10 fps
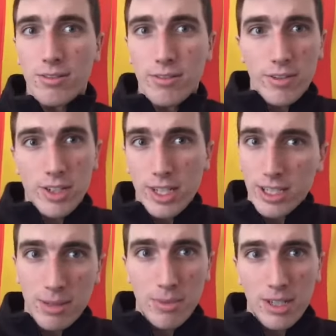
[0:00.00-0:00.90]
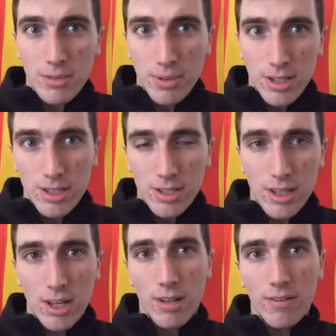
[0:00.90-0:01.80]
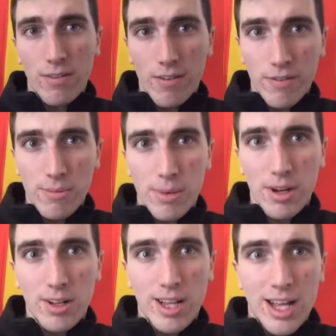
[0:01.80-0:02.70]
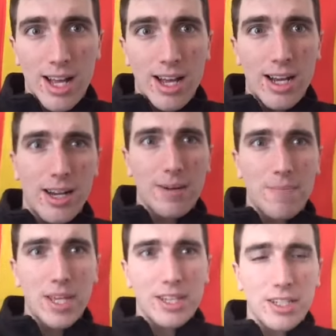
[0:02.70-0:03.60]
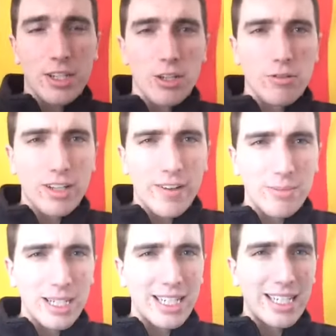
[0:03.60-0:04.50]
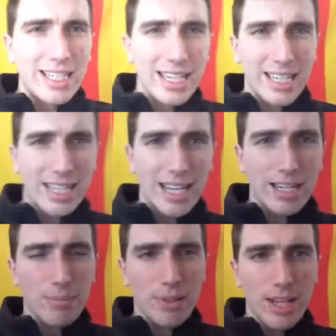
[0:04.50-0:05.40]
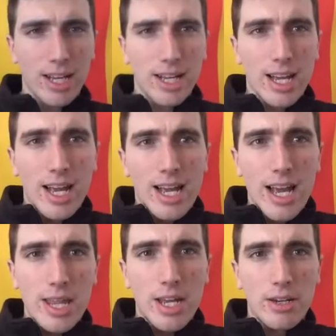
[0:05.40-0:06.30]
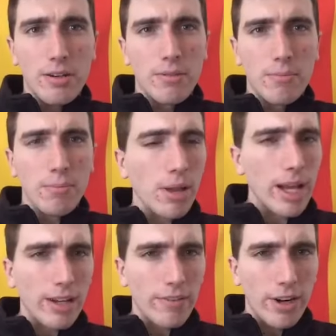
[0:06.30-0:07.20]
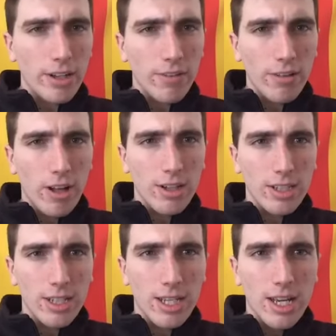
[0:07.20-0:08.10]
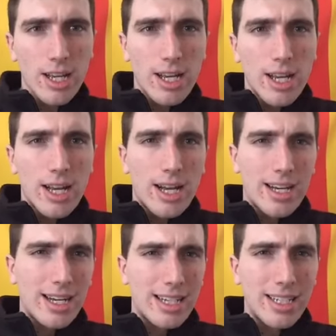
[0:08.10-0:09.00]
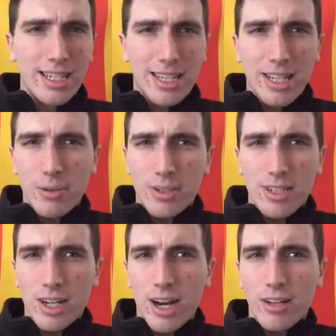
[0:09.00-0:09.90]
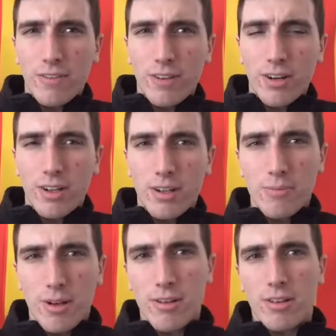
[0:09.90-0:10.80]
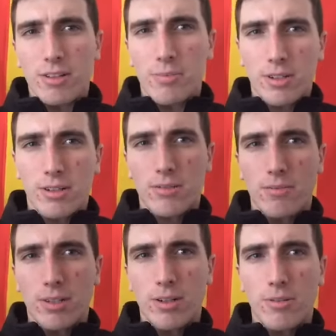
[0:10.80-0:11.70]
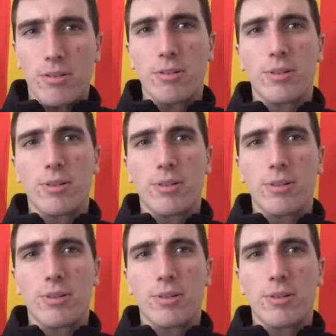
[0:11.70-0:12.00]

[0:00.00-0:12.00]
for 60 minutes plus of, of football. Um, and the Steelers really have to be dictating play and then playing fairly flawlessly. I didn't think it was entirely fair that Ben Roethlisberger, you know, threw